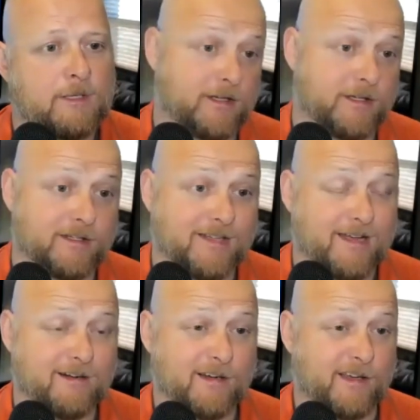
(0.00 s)
You could
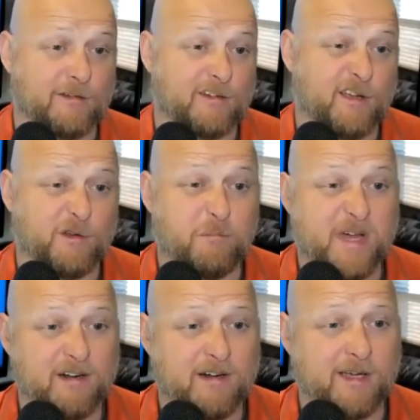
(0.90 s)
sign her up, go to
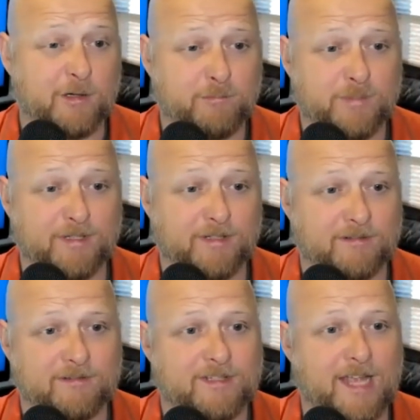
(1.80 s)
BetterHelp and
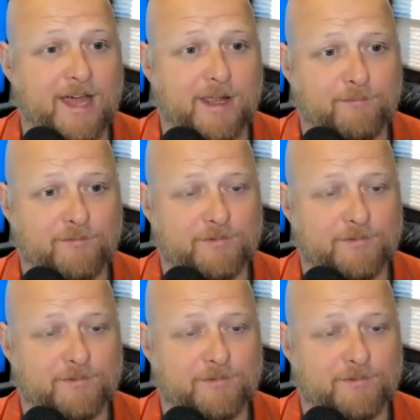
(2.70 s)
sign up,